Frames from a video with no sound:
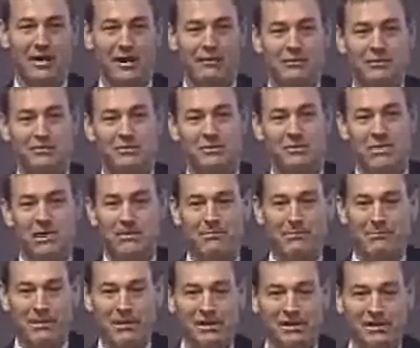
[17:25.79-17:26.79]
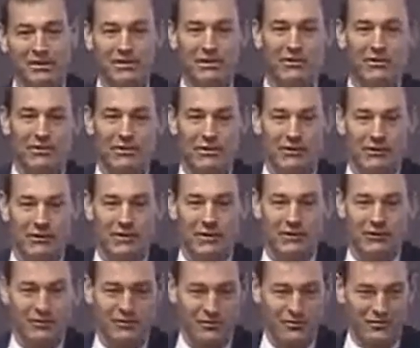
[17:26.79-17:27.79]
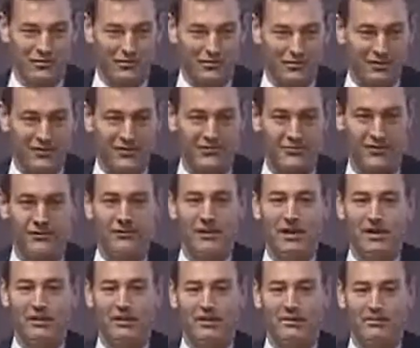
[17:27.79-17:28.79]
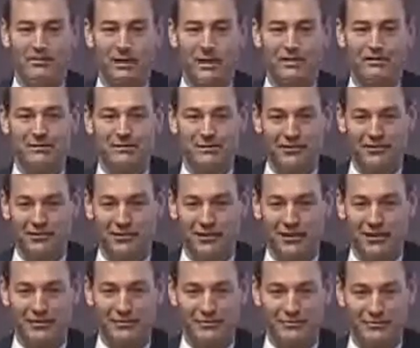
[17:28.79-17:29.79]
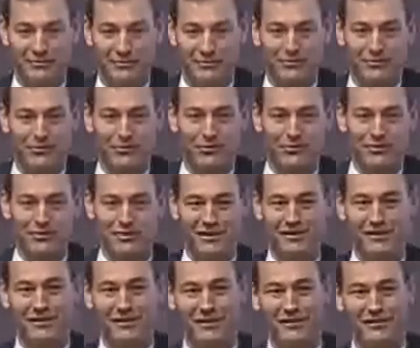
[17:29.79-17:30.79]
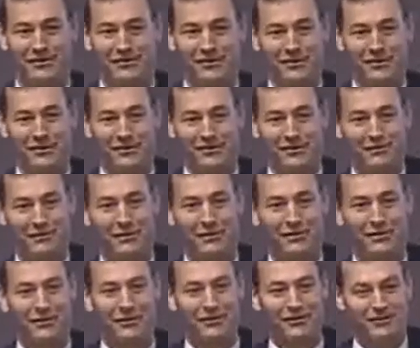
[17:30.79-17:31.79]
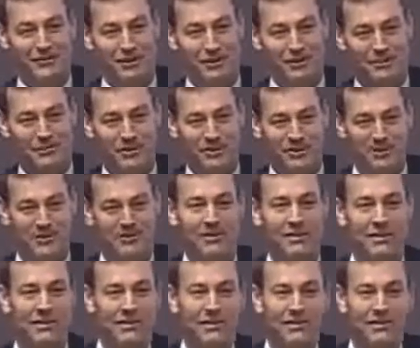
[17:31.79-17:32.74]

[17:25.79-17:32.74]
I was remembering coronary artery disease from my med school days, which unfortunately I was getting to be a long time ago.